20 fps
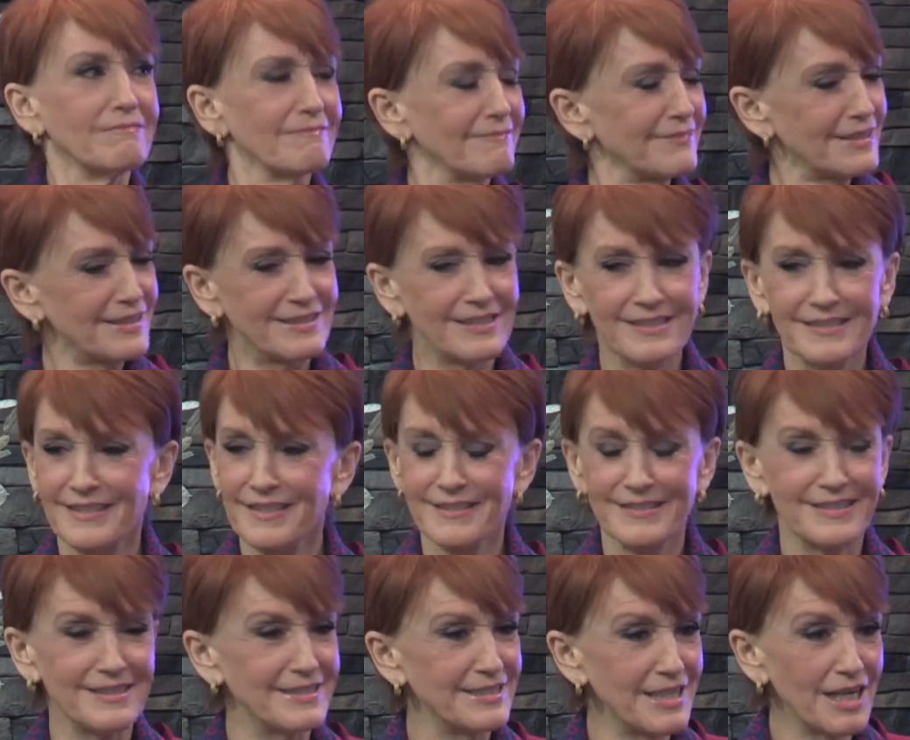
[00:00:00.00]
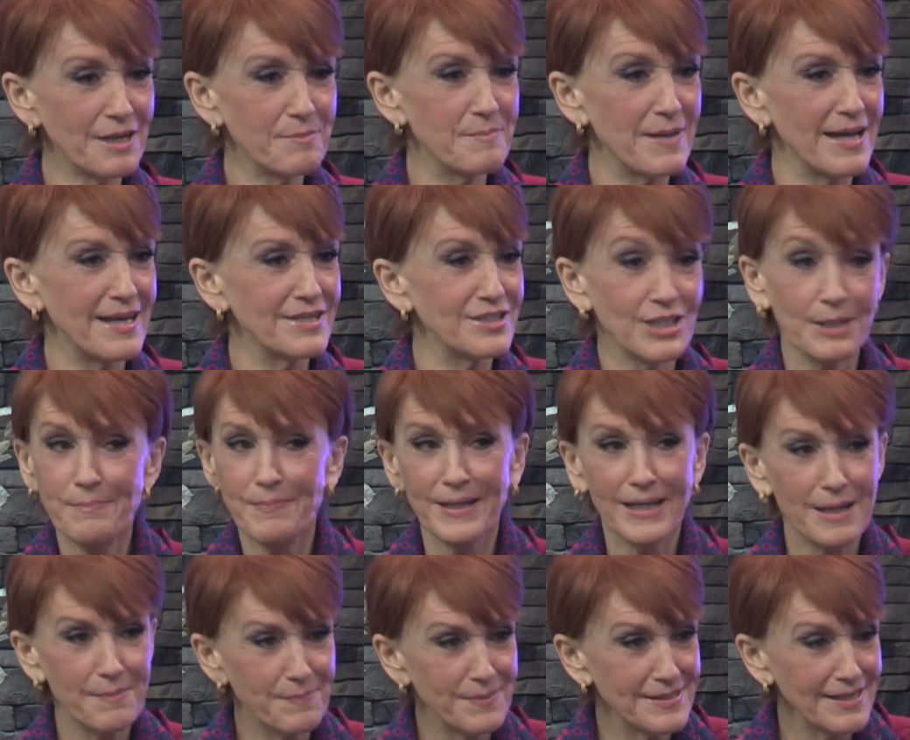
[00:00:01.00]
she said, there's this young man
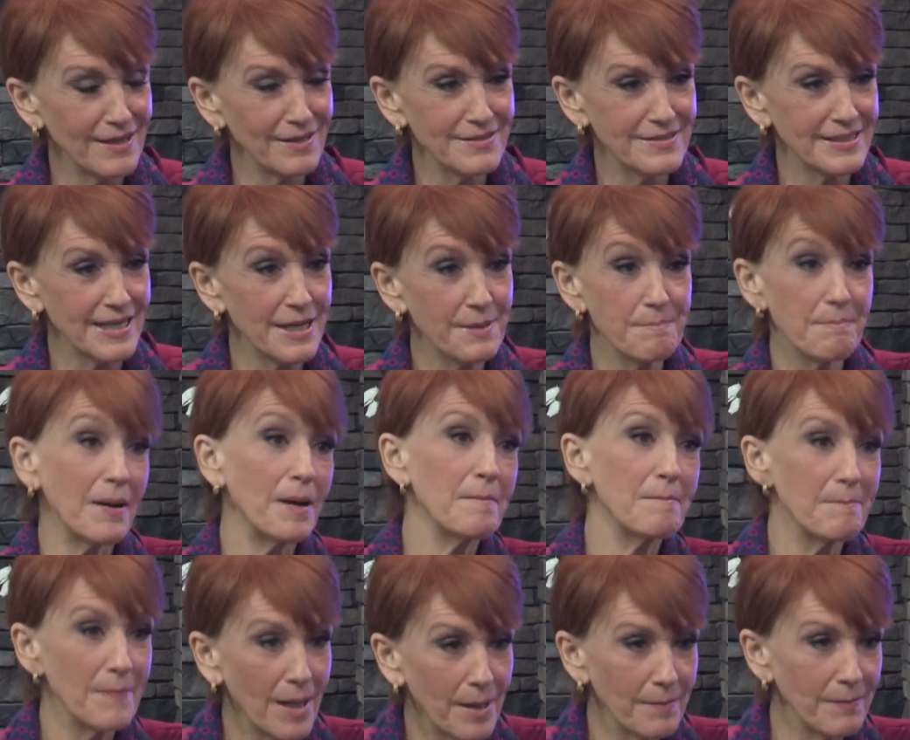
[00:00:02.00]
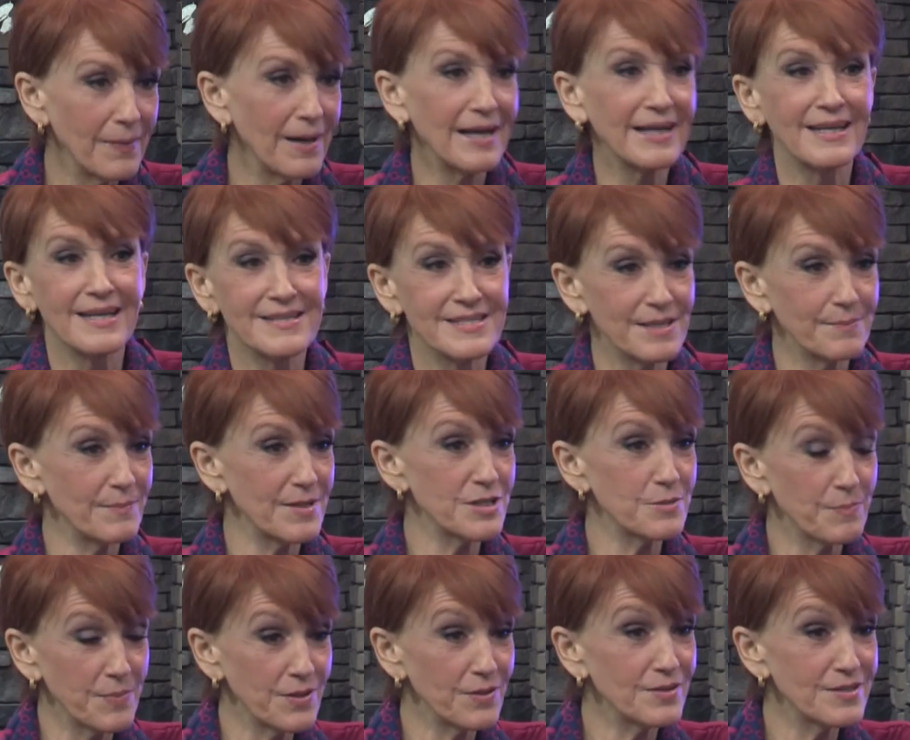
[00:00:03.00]
jumping up and down saying, Mum, I guess it
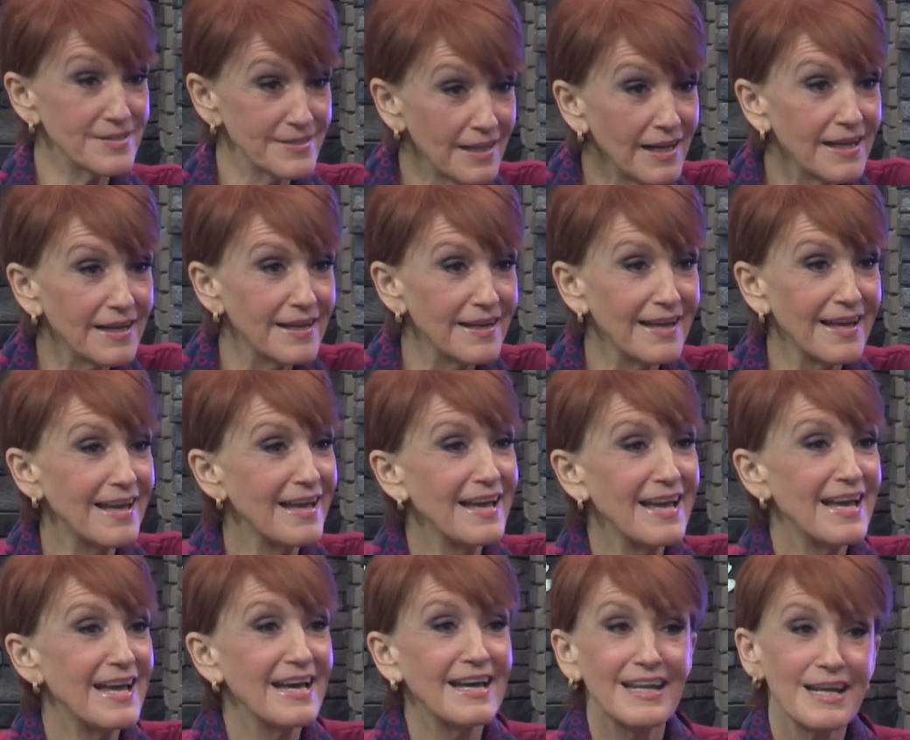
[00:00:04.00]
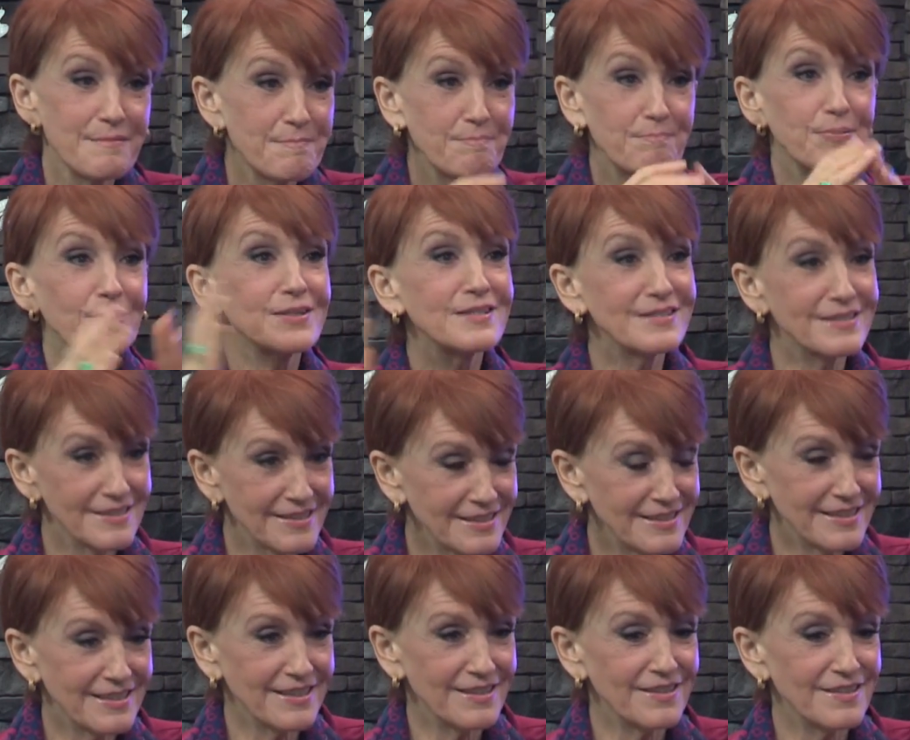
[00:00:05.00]
must be your son. I burst into
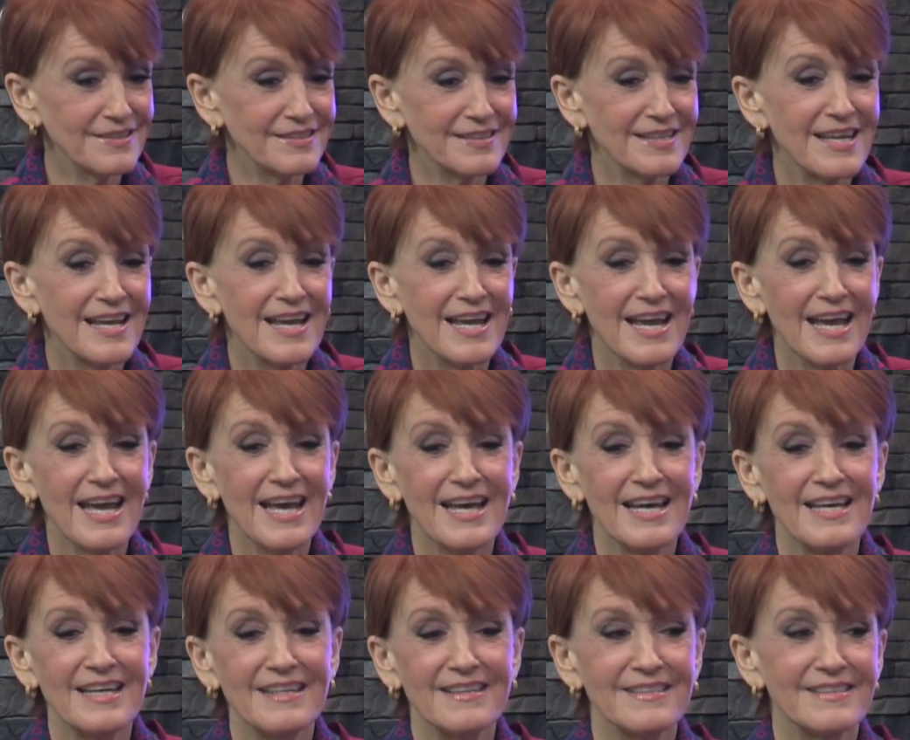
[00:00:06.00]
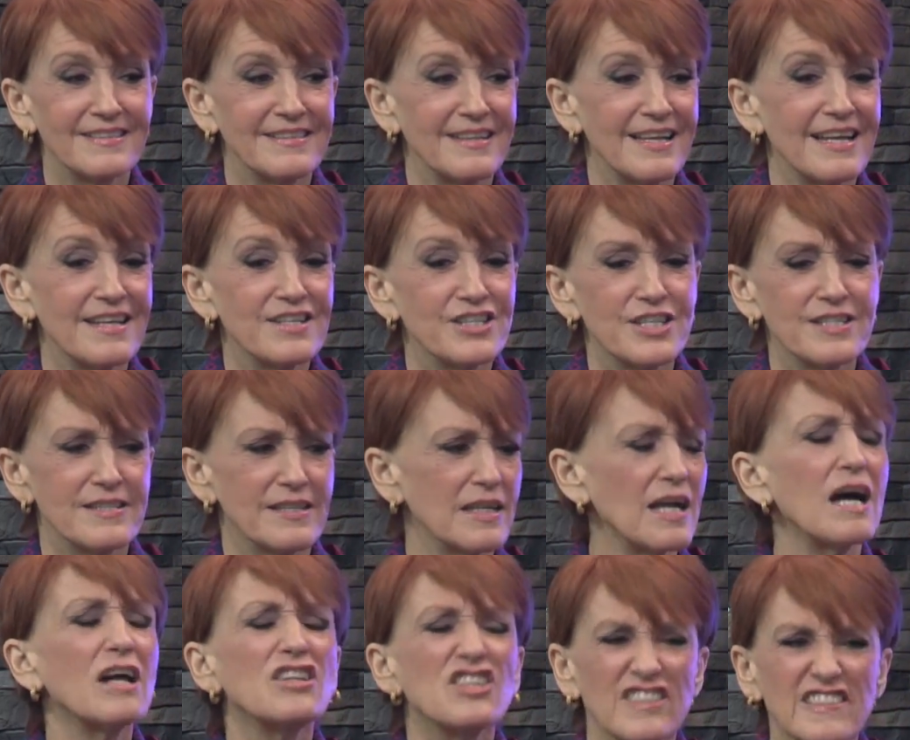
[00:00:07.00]
tears, and she said,
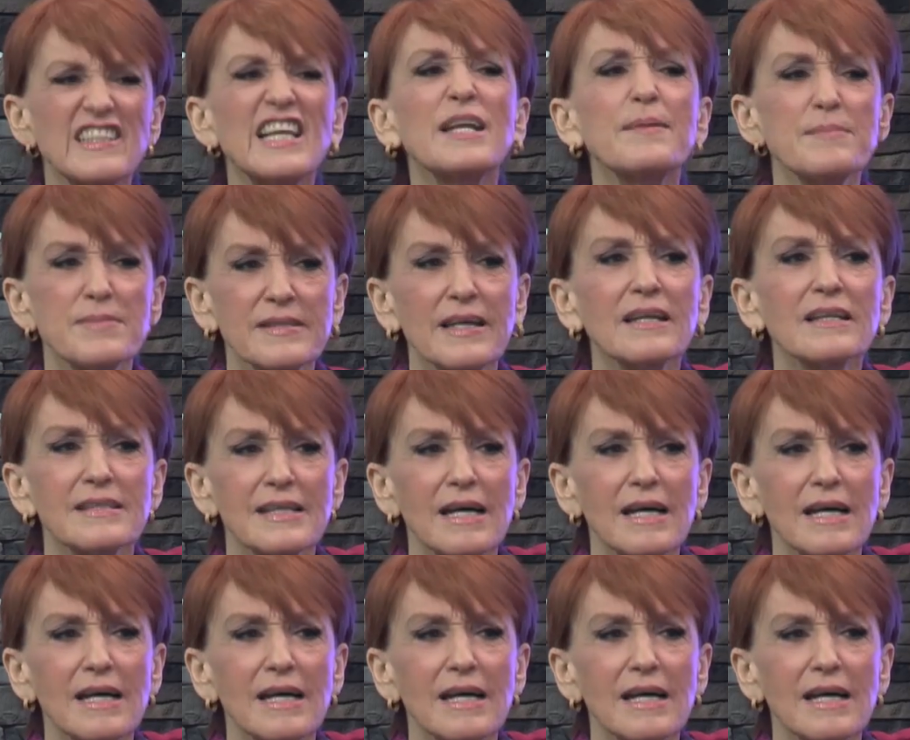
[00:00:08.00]
I'll just let him settle